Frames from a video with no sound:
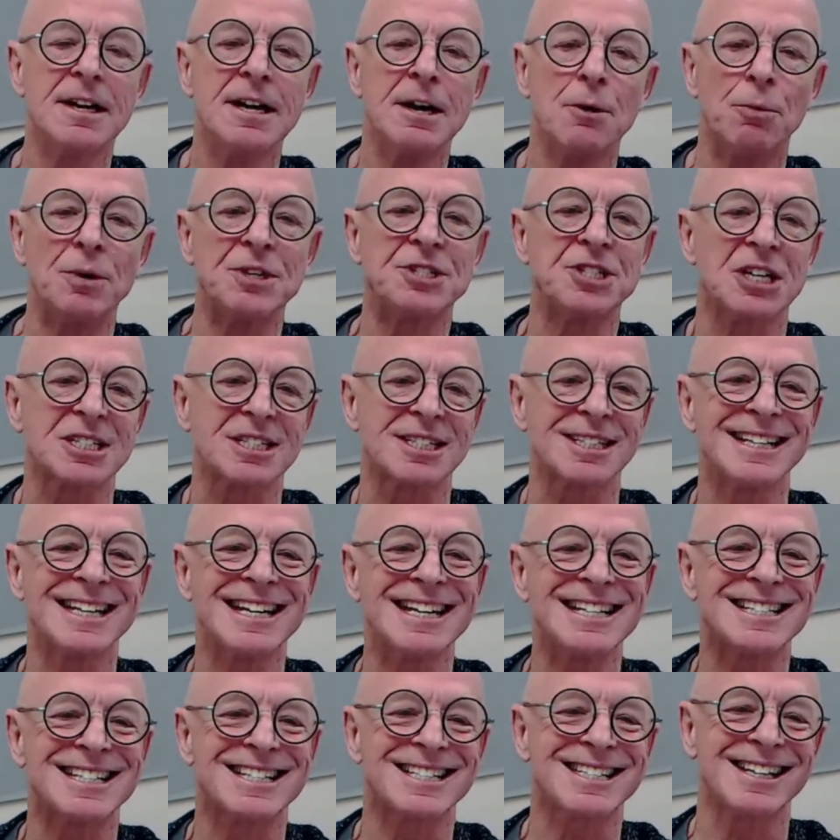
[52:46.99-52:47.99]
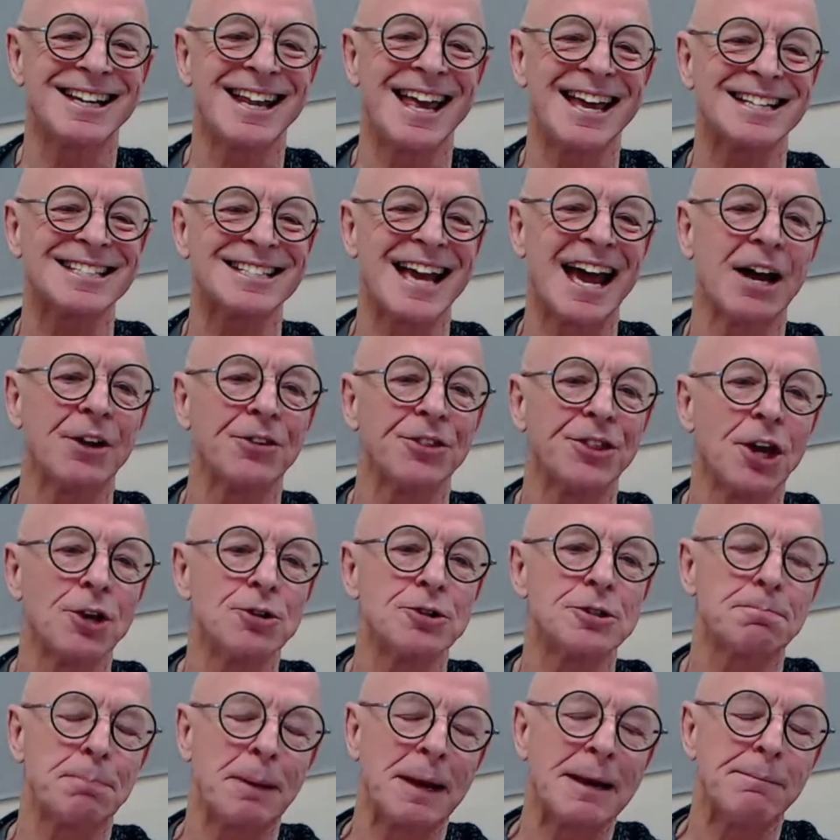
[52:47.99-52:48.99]
We just need to select out
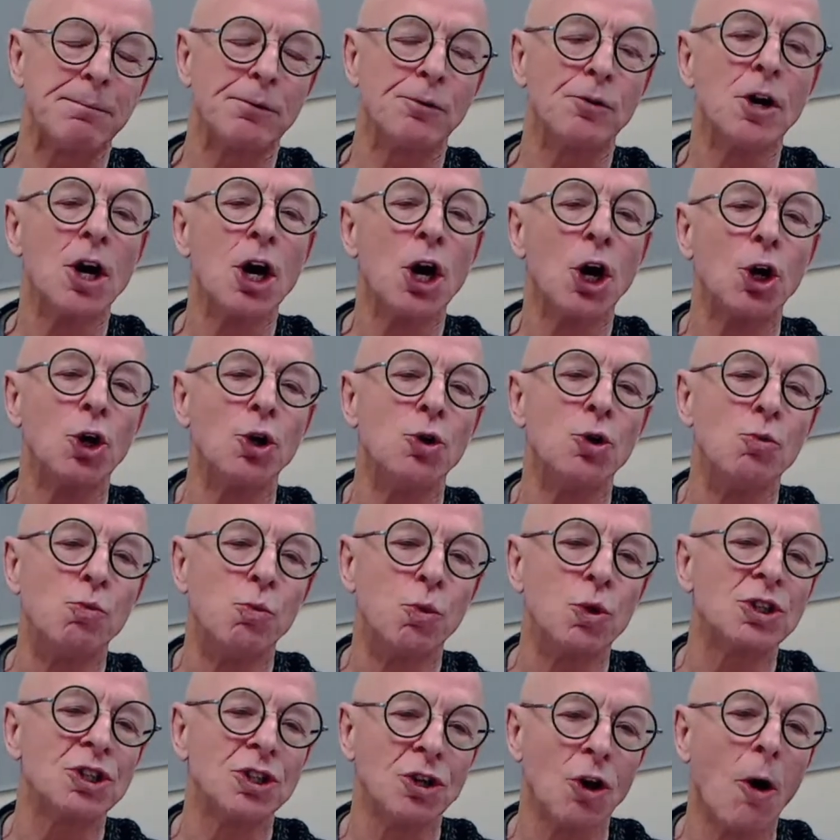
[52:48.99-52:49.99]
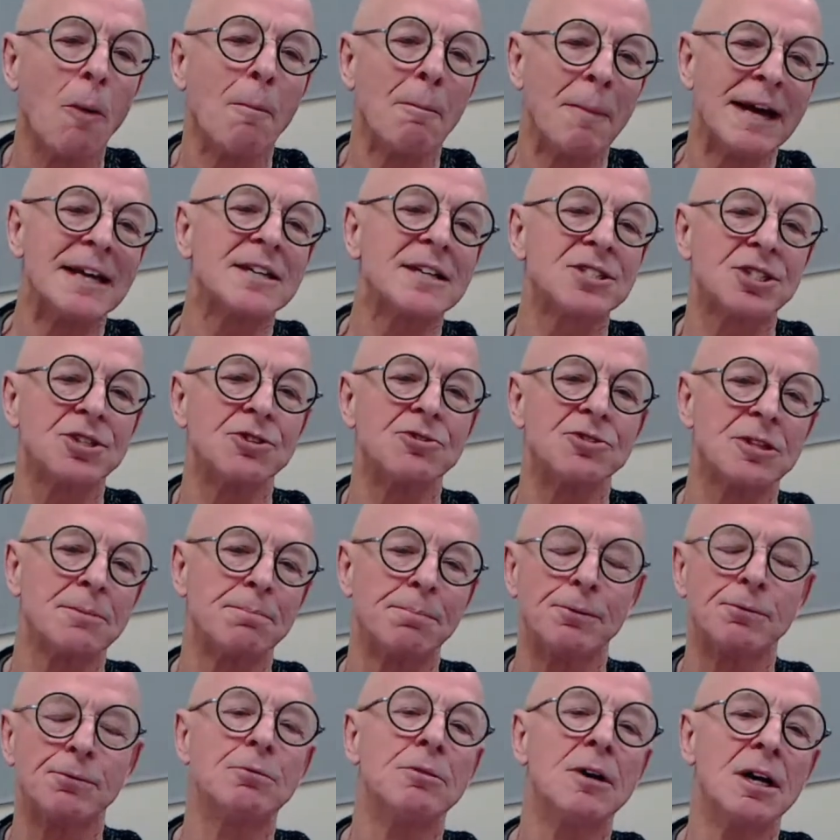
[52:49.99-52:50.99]
those people who would not make
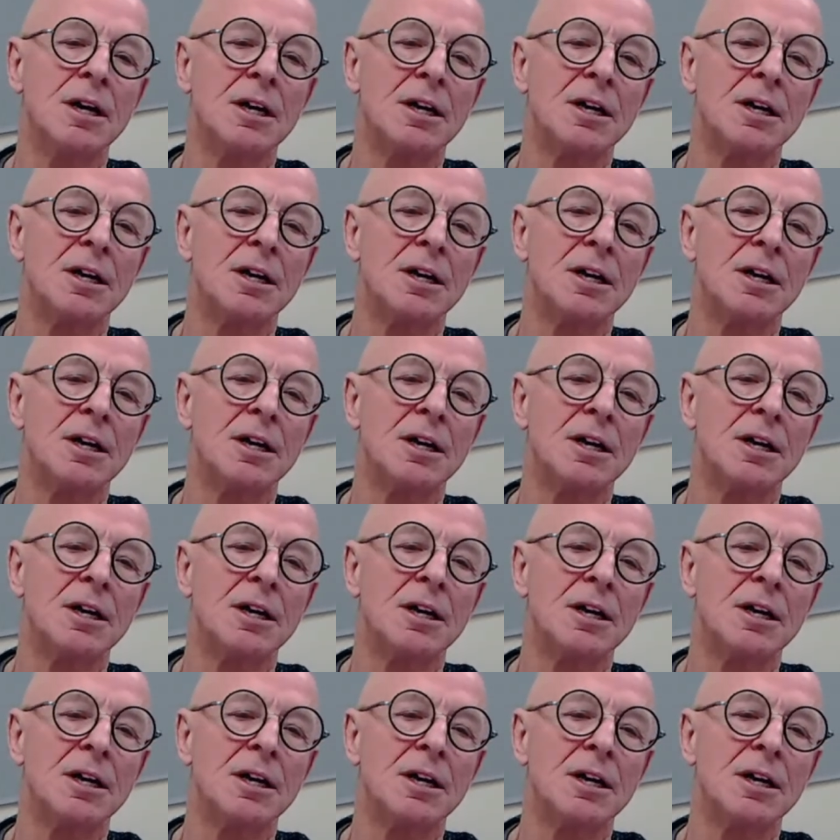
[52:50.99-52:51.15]
suitable